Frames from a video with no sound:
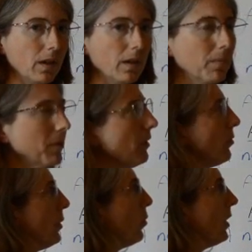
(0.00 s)
Okay.
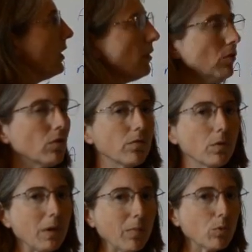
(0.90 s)
If we wanted to use the
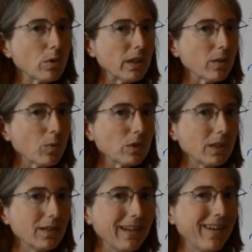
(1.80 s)
verb aburrir, which
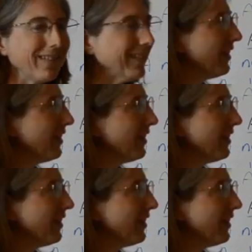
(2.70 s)
I didn't have an